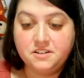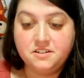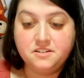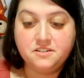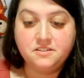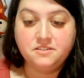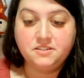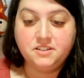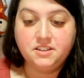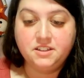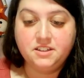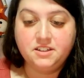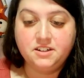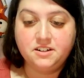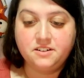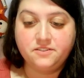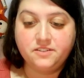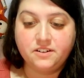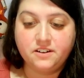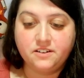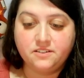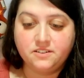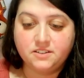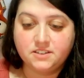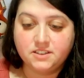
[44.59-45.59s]
know either if
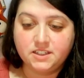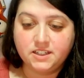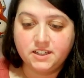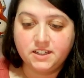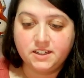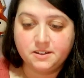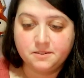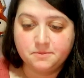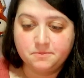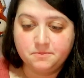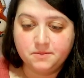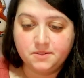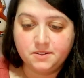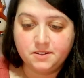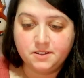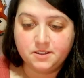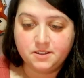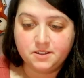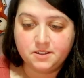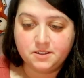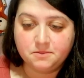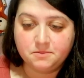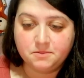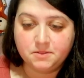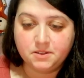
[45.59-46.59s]
I was him.
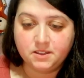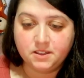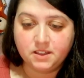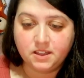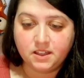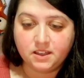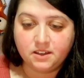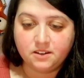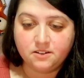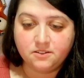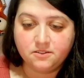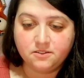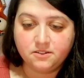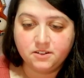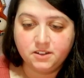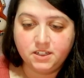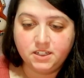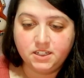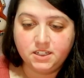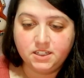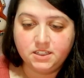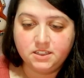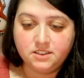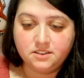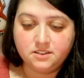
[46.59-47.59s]
Be like, what
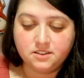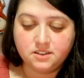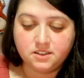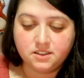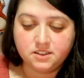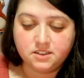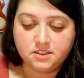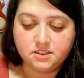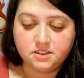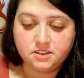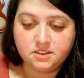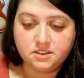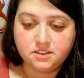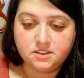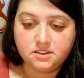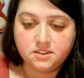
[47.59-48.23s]
is this?